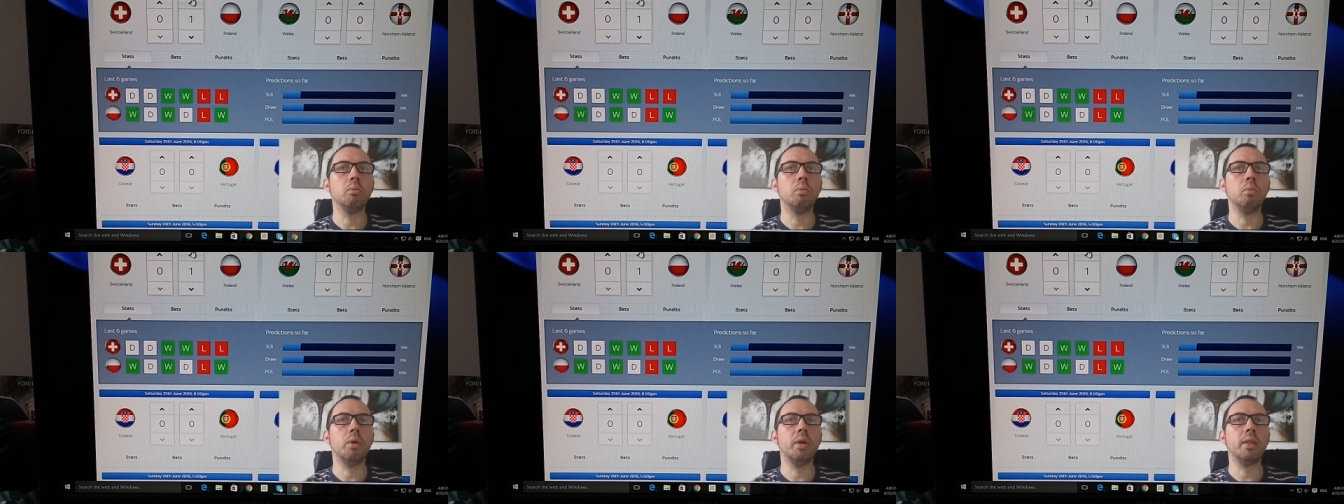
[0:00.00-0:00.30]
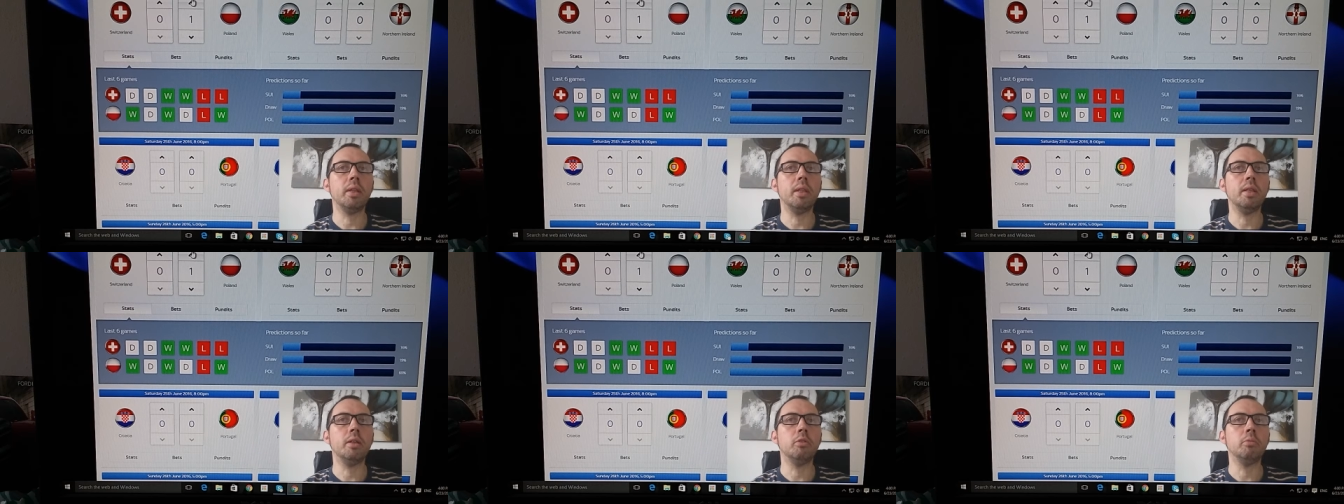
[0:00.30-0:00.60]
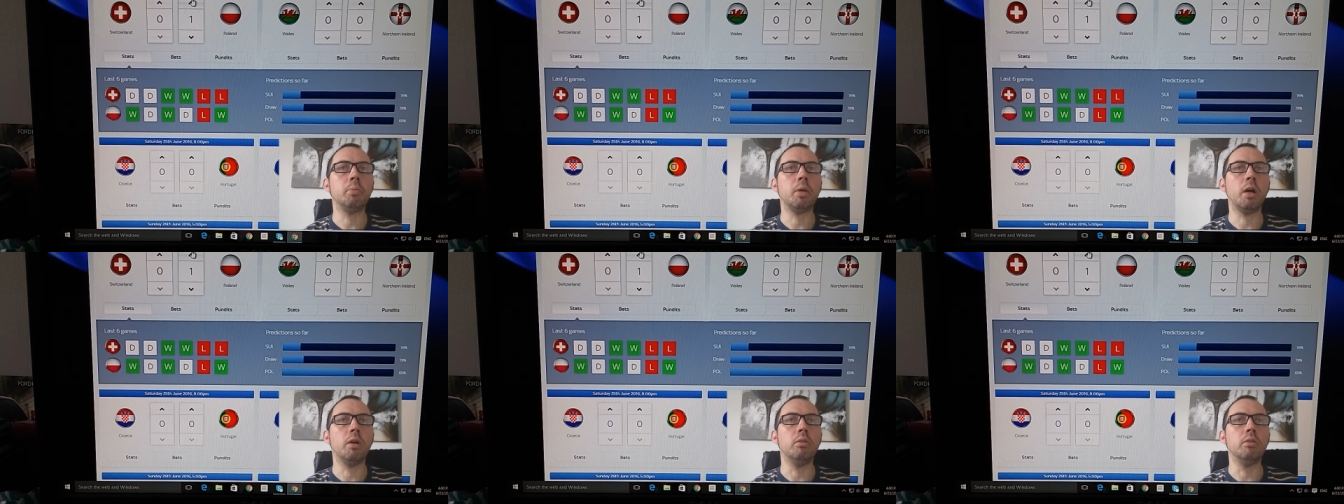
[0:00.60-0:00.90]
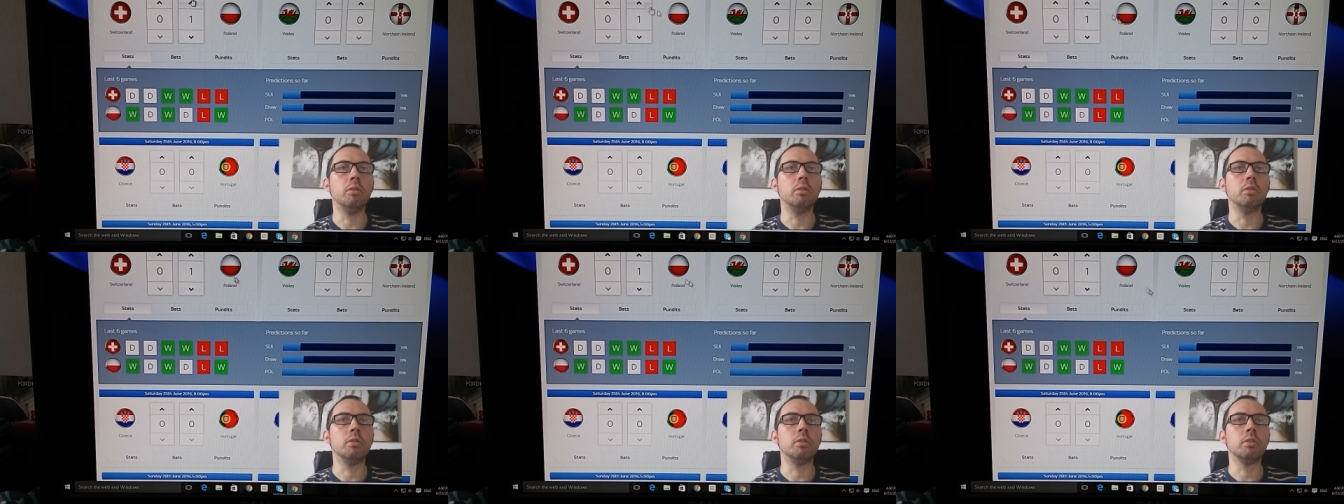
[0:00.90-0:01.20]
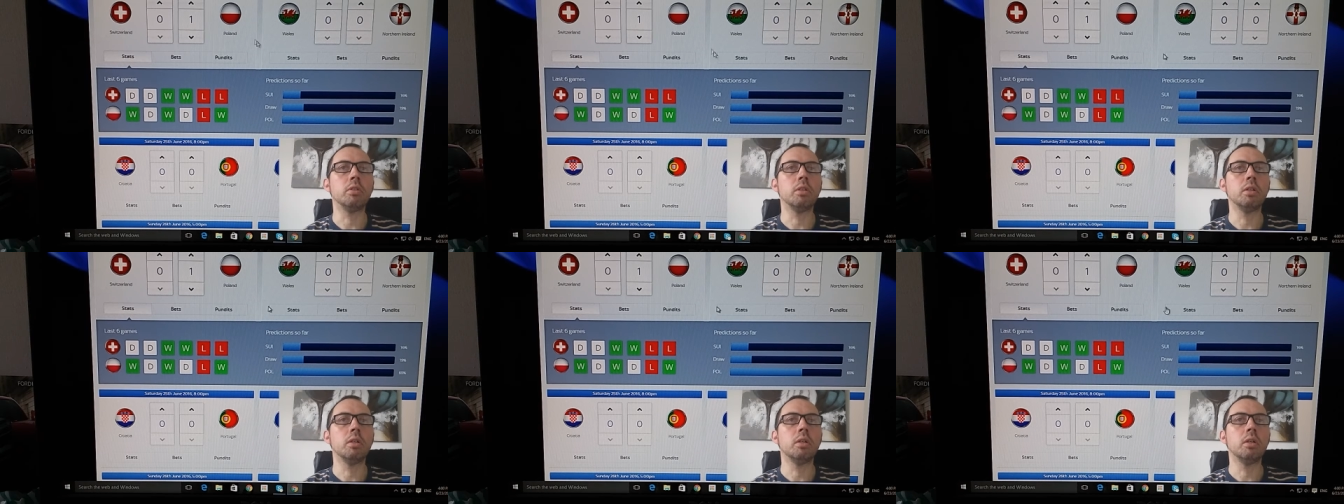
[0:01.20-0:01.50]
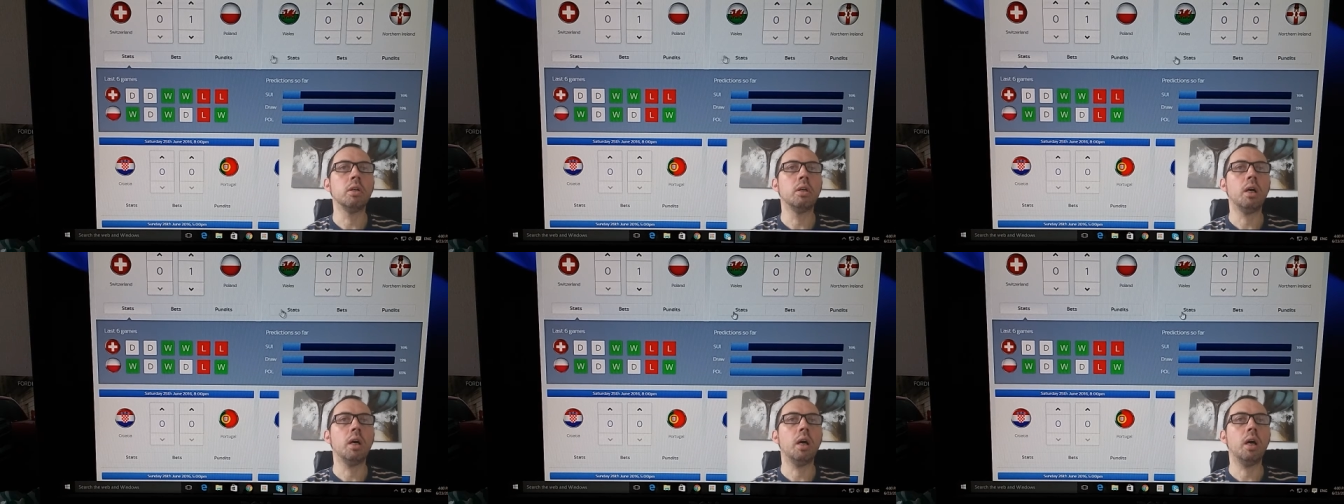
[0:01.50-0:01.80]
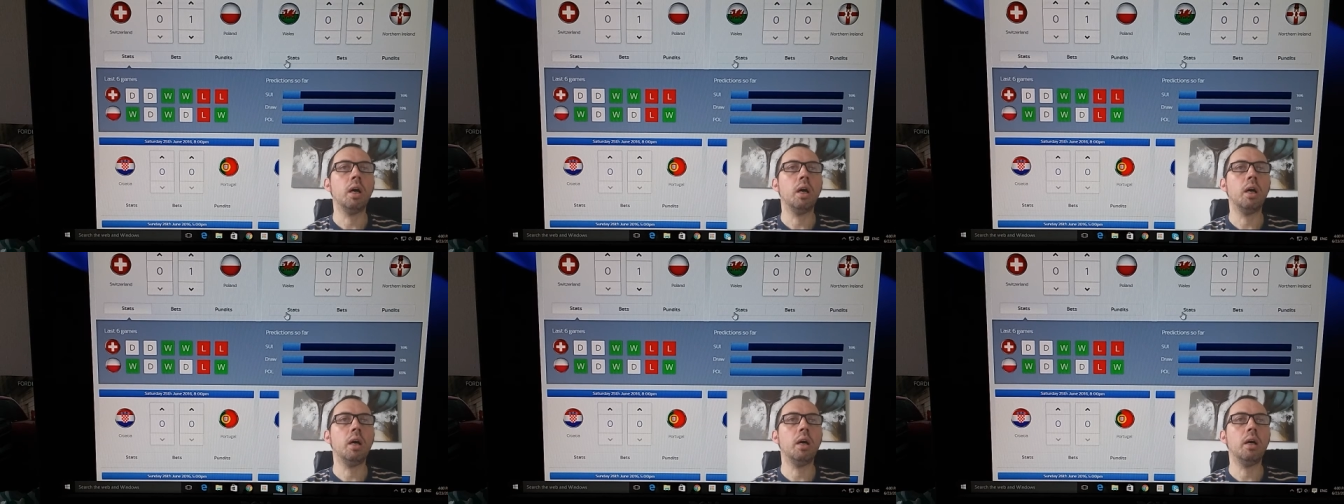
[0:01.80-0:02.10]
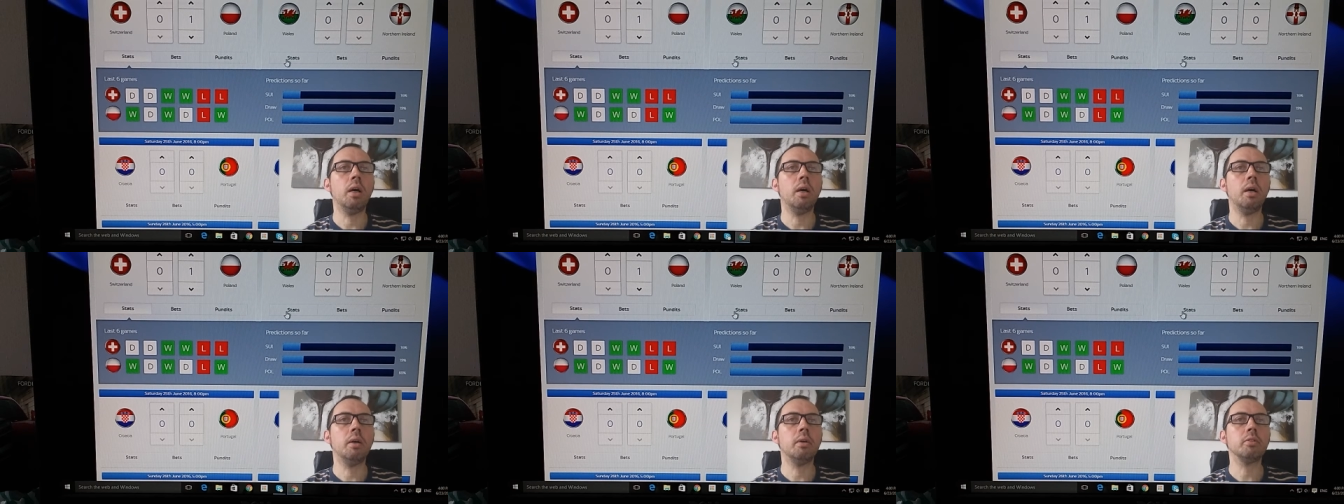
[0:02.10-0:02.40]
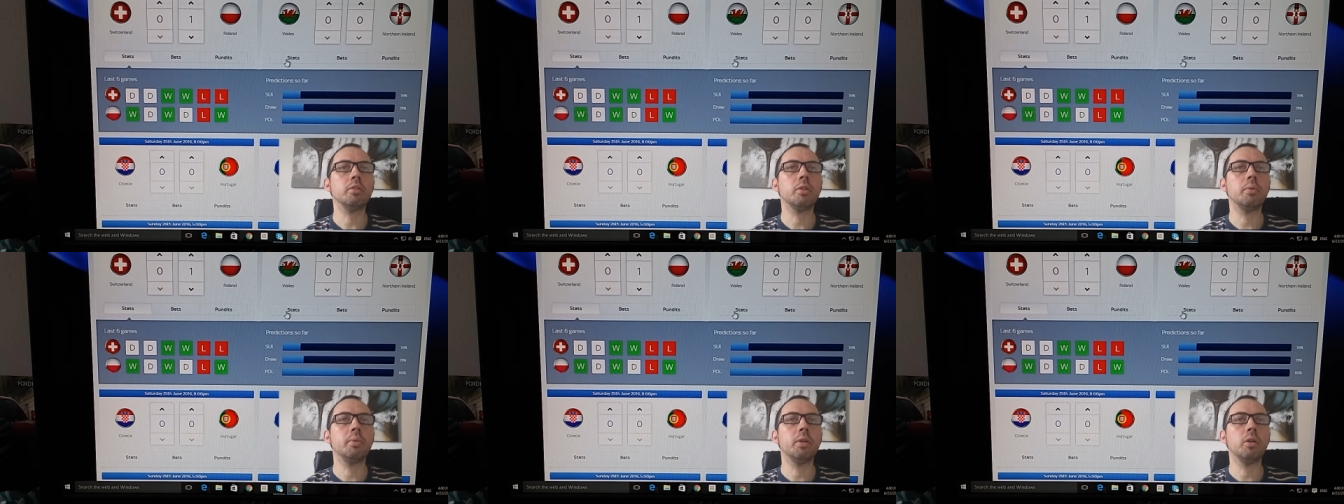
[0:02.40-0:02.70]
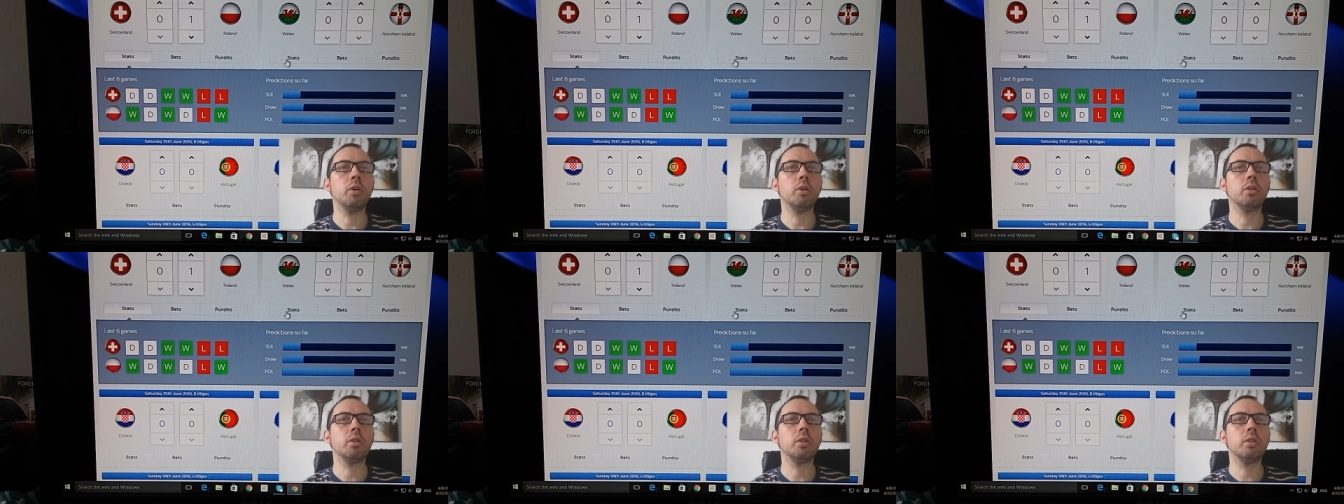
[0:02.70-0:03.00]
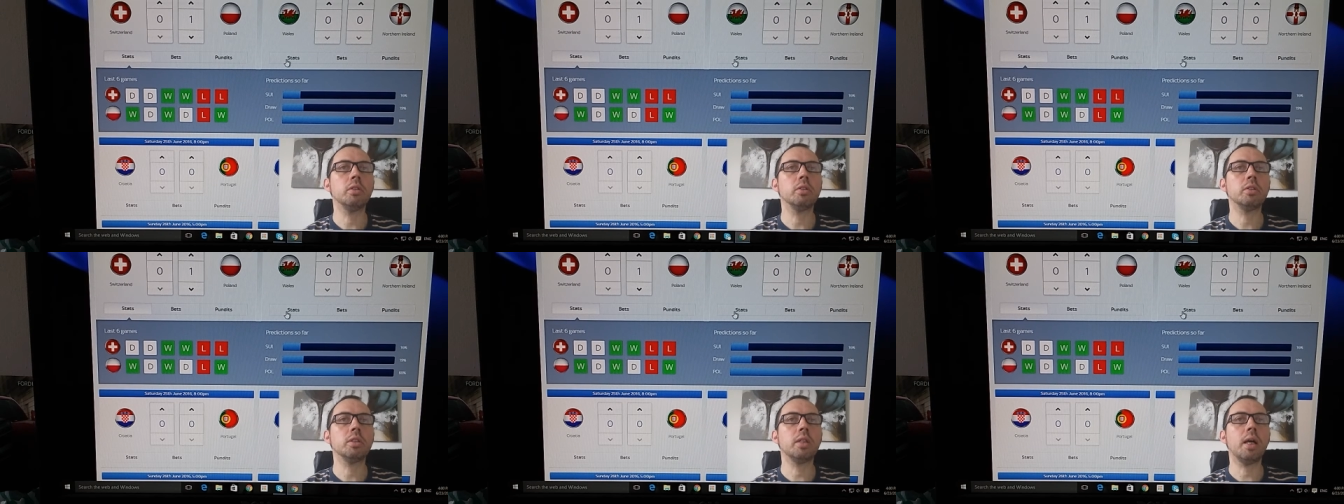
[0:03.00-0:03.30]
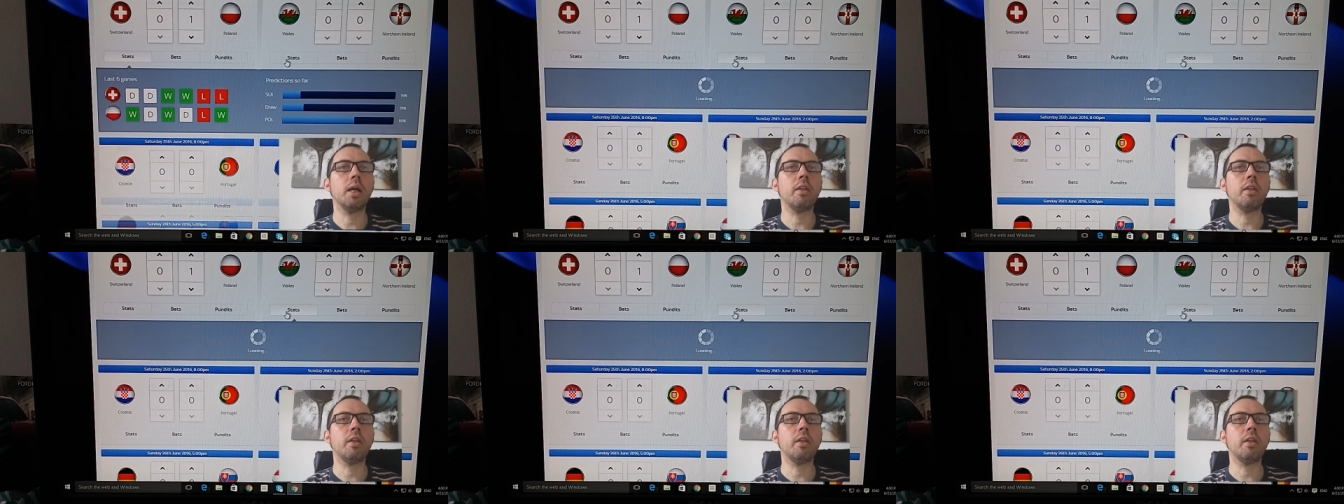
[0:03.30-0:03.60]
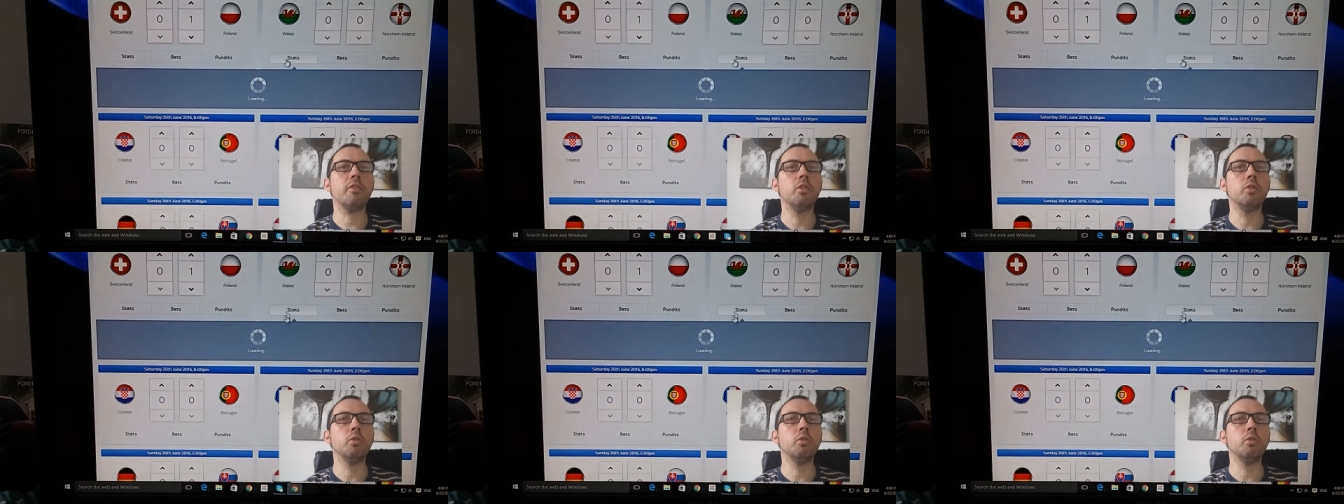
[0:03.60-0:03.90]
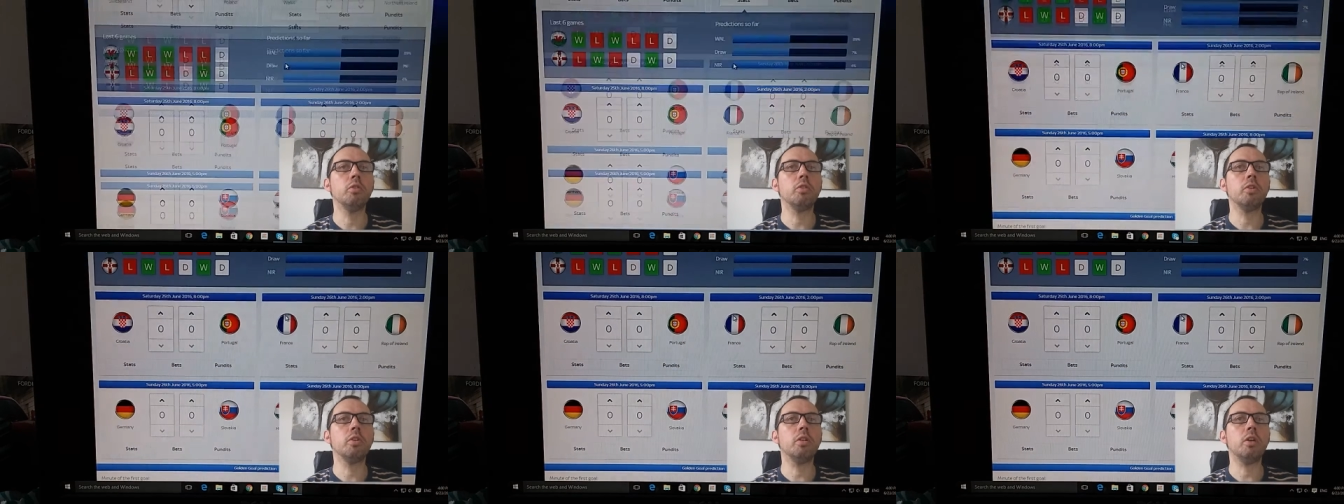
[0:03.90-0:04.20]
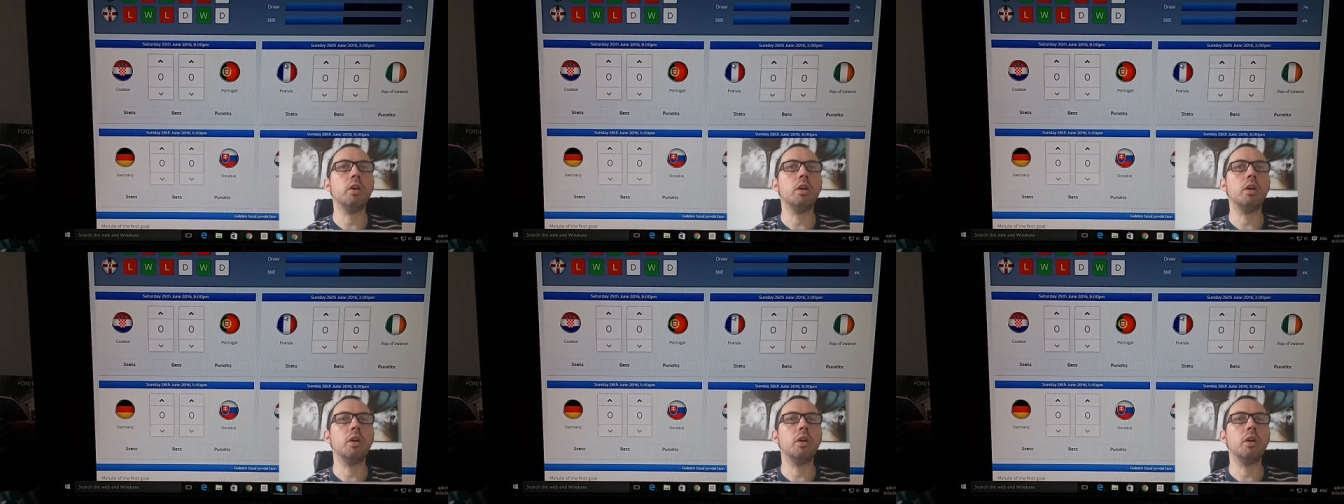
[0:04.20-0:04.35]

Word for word: one nil Poland. Uh, so we got stats for Northern